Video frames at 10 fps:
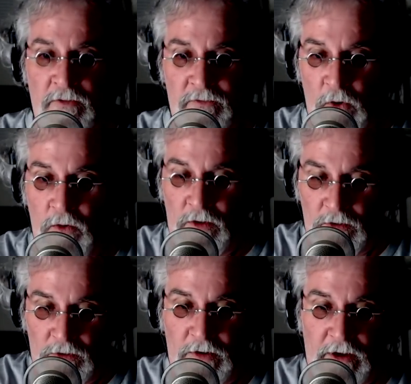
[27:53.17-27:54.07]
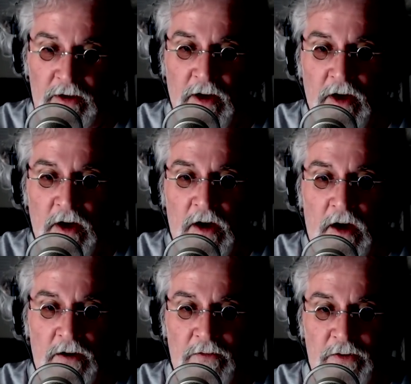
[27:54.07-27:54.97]
vocal critic
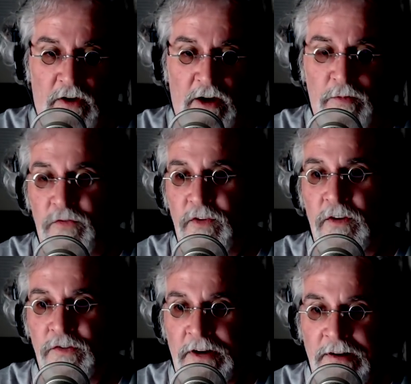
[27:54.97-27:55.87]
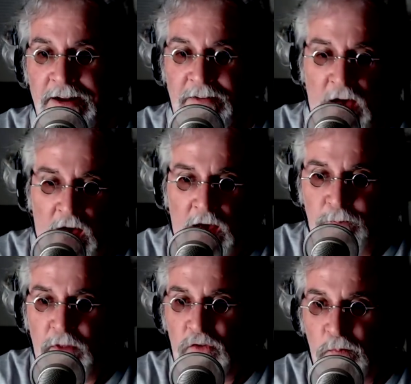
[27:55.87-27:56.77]
of autonomous vehicles and a lot of the
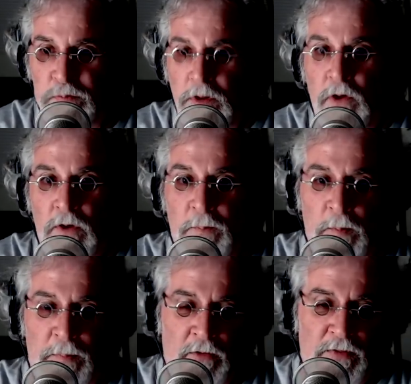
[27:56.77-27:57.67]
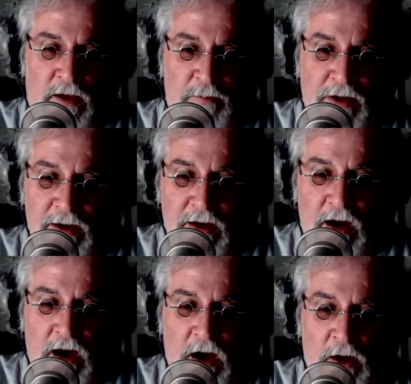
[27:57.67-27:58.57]
hype that's blown up about them.
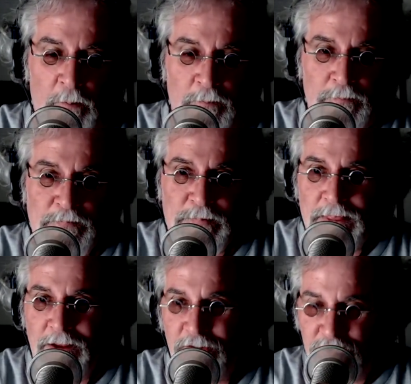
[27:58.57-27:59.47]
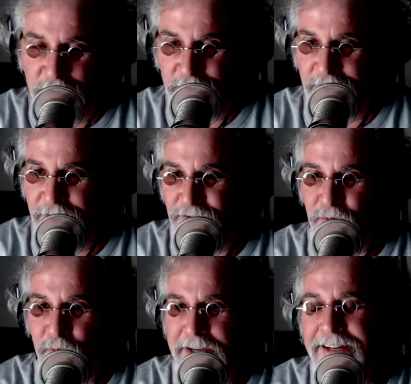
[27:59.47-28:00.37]
Um, just this
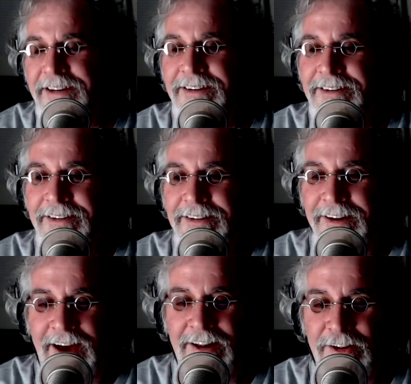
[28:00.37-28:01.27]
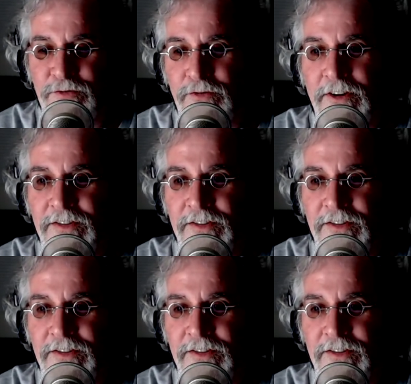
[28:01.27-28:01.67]
week, Alex Roy has